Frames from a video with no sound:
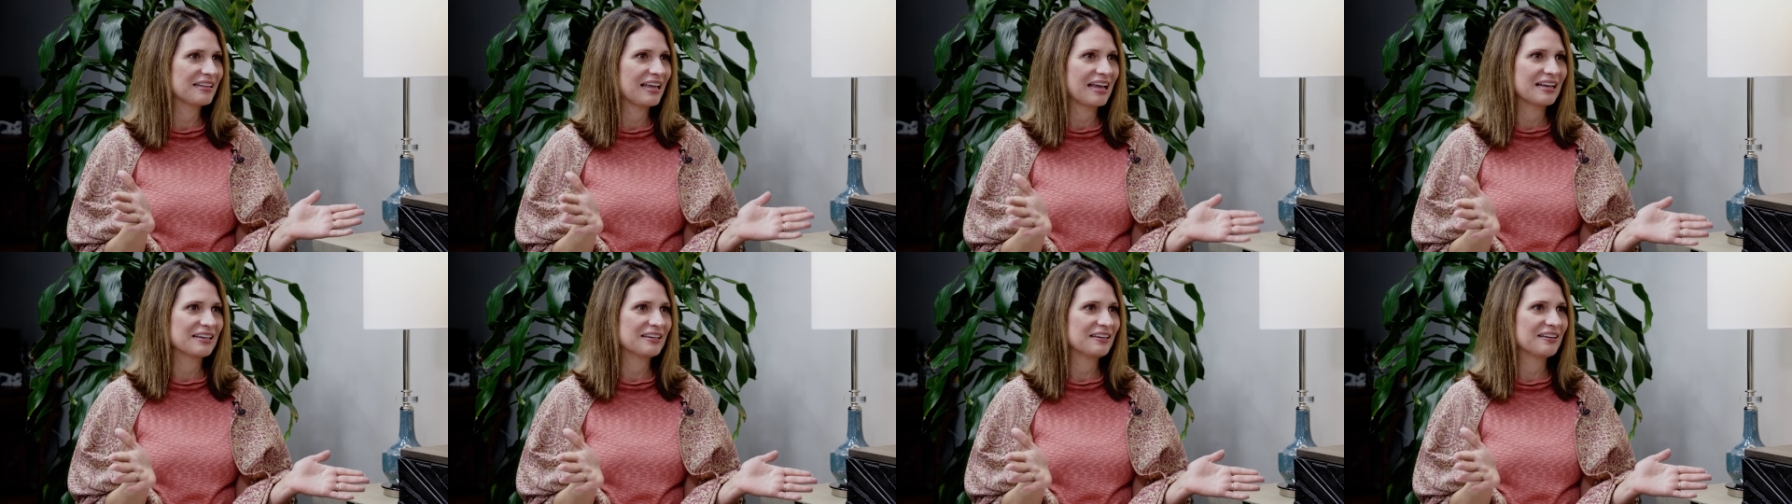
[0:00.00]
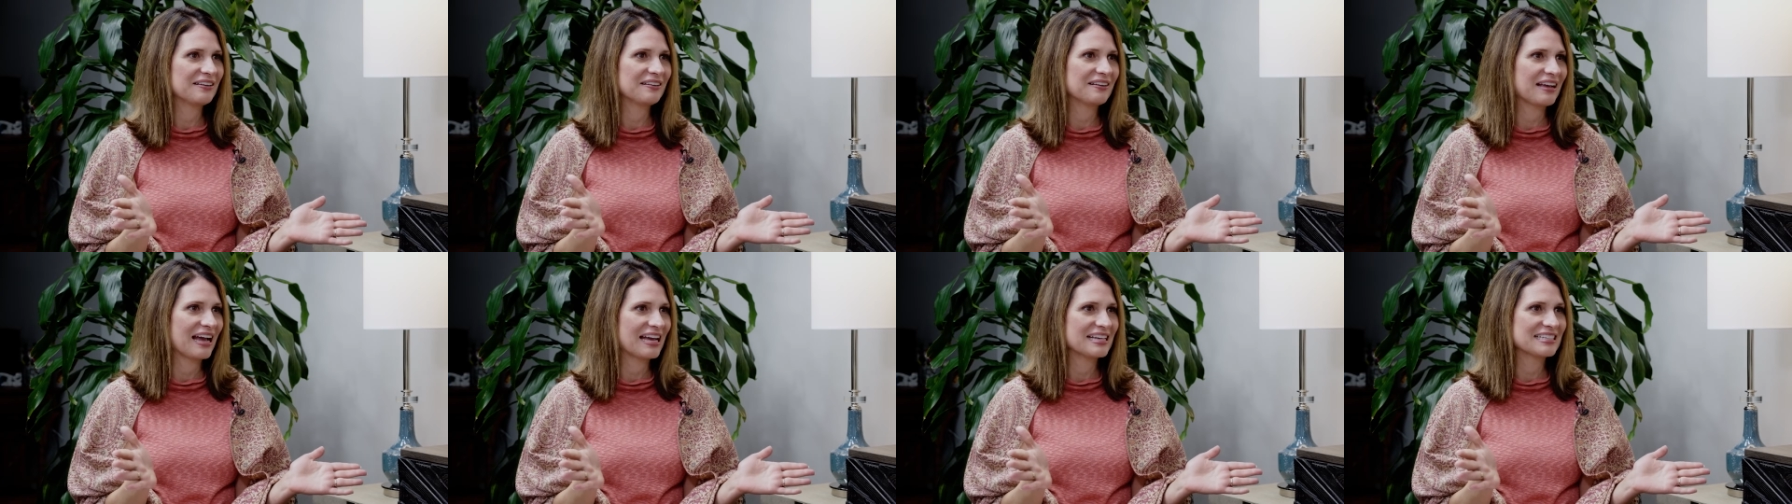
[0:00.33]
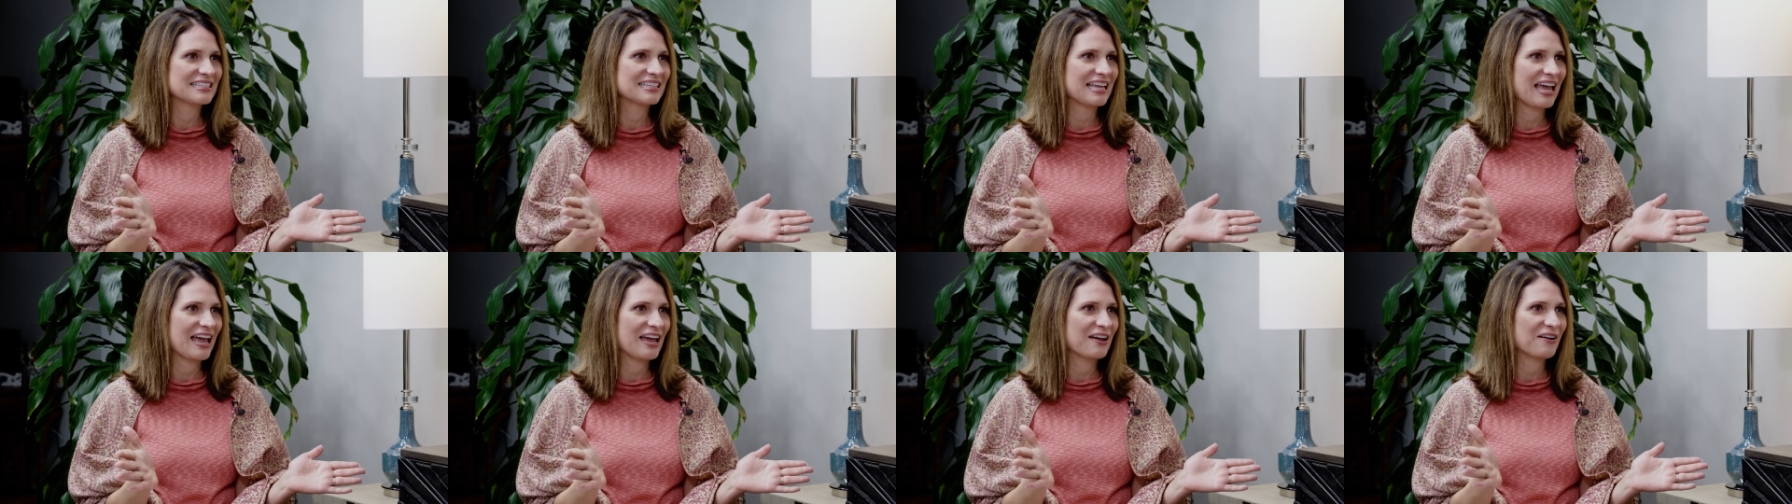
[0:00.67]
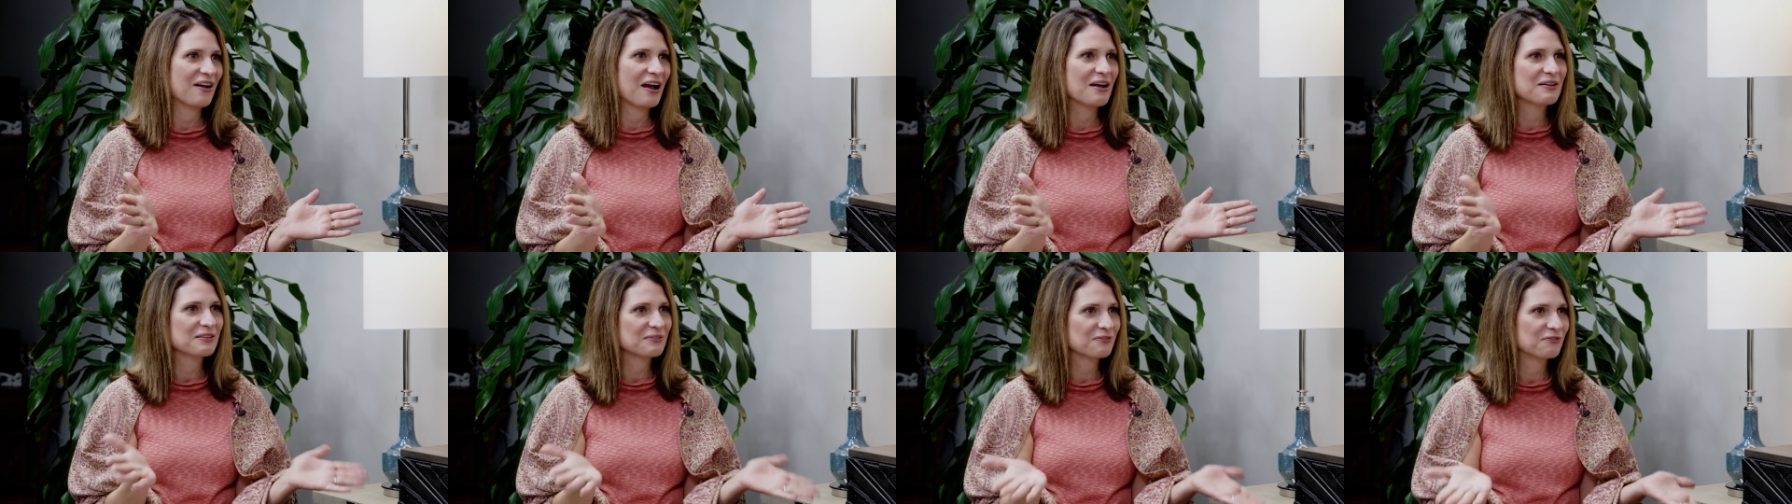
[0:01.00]
that yes. you guys go.
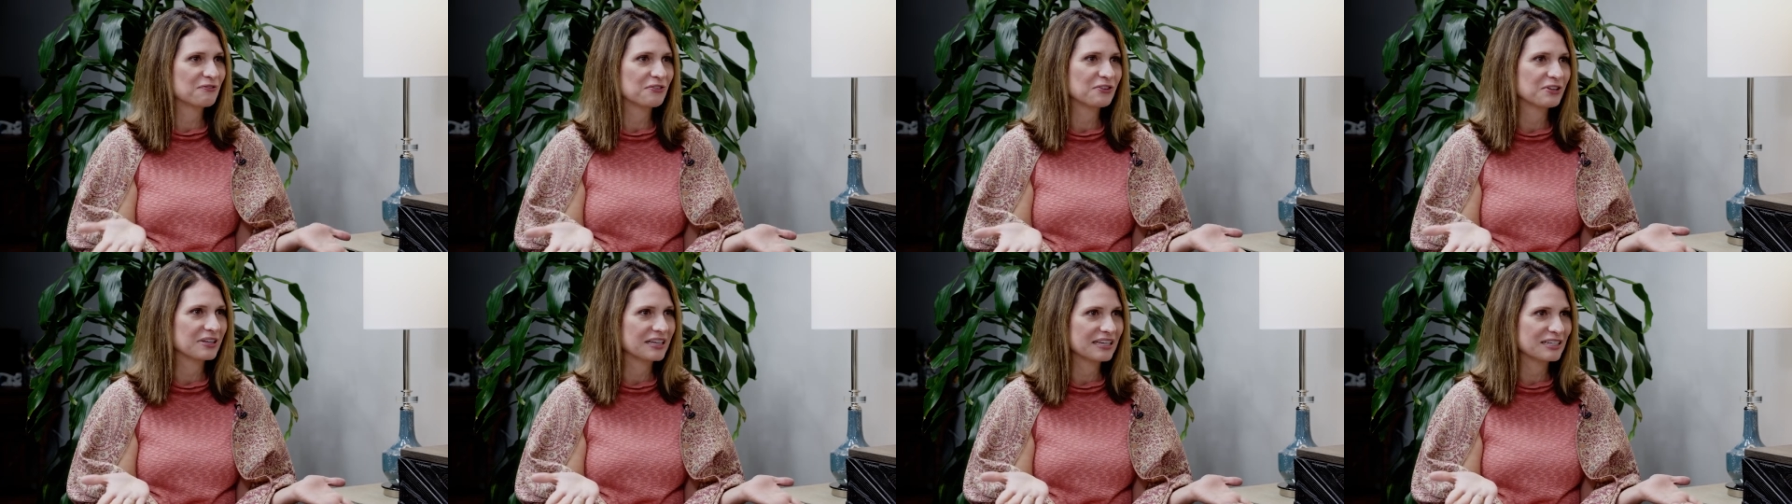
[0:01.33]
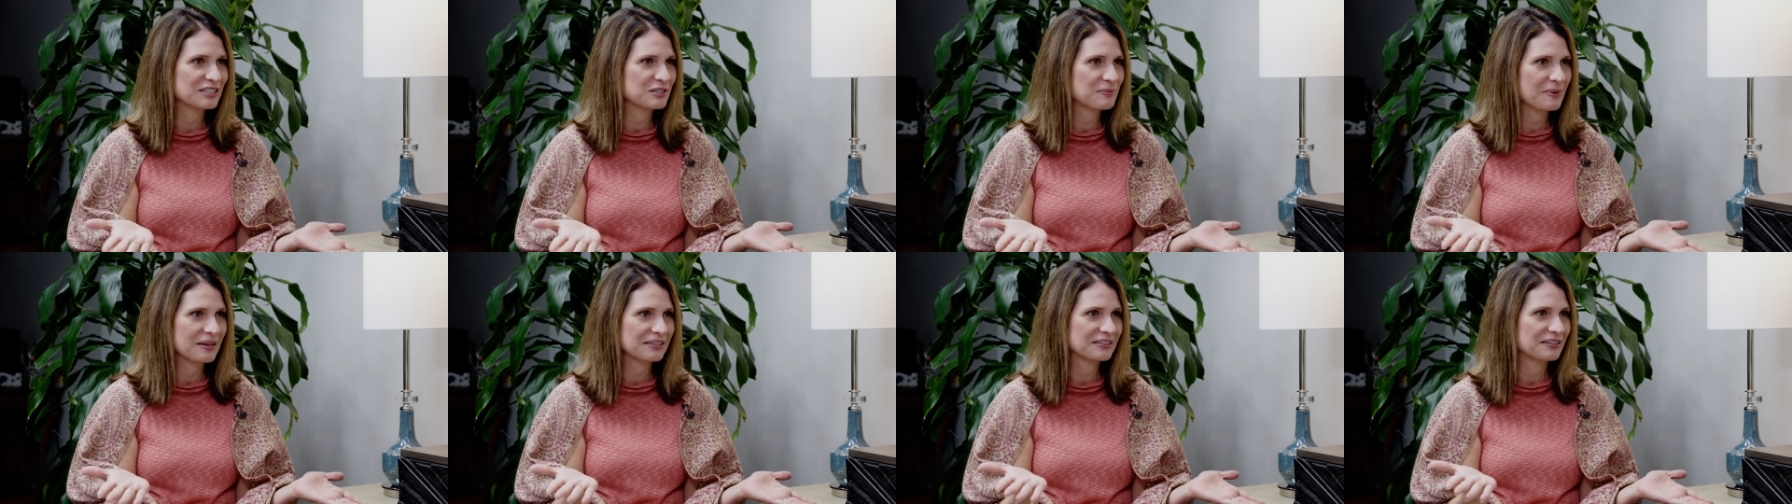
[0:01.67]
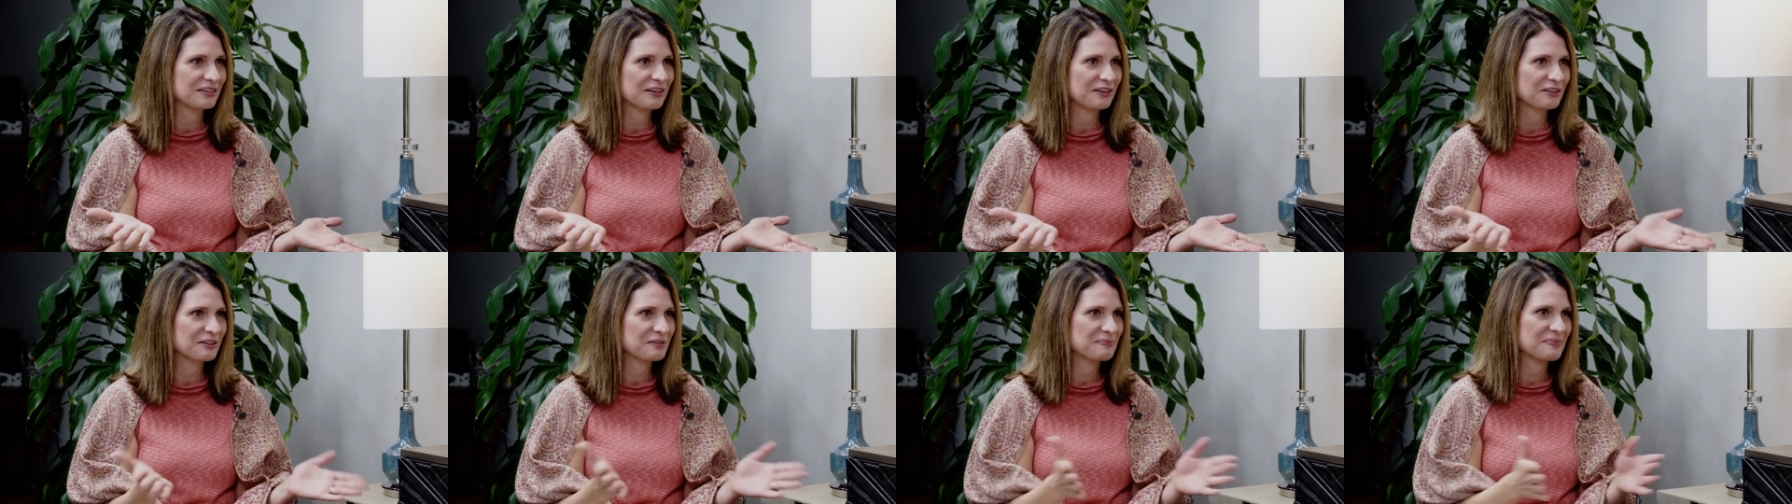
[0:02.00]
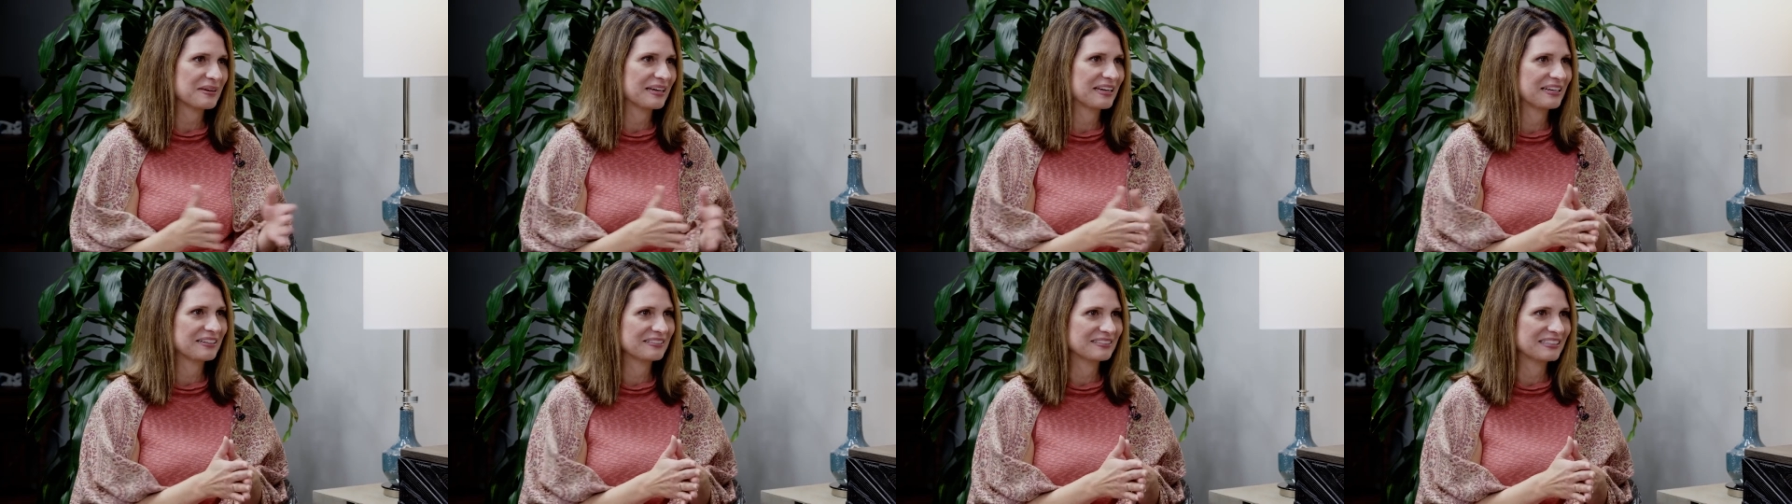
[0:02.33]
I fully expected her to
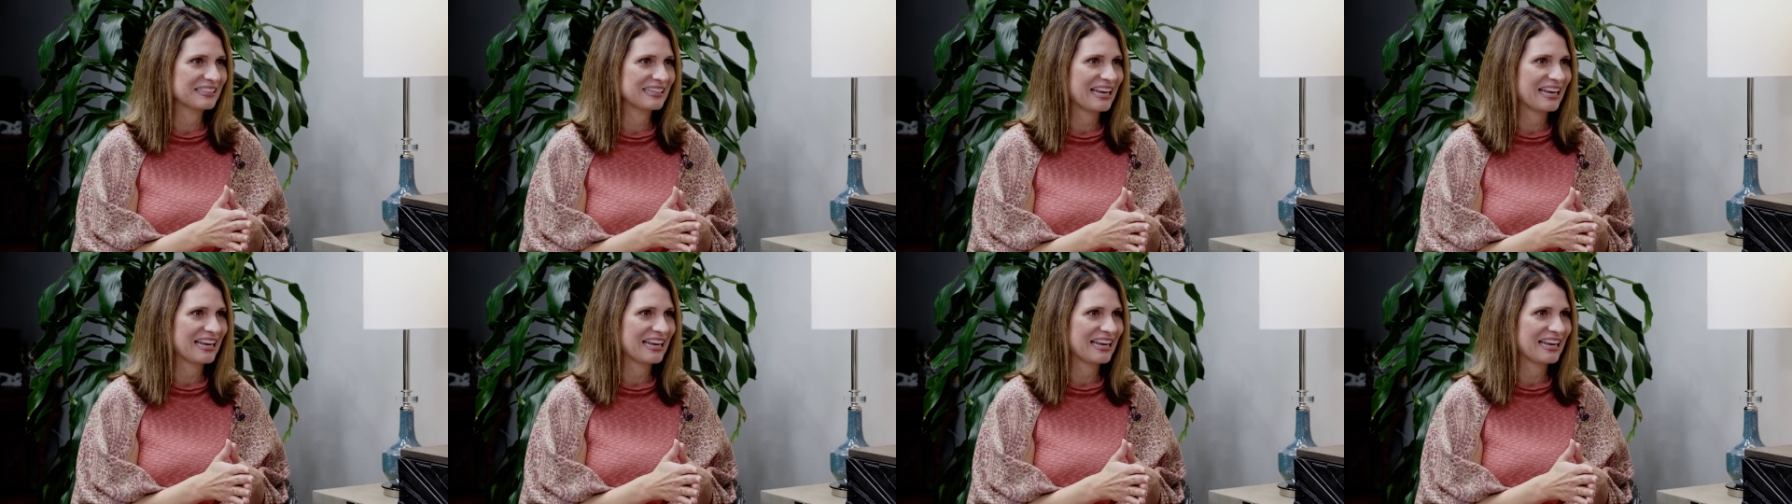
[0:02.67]
be yes,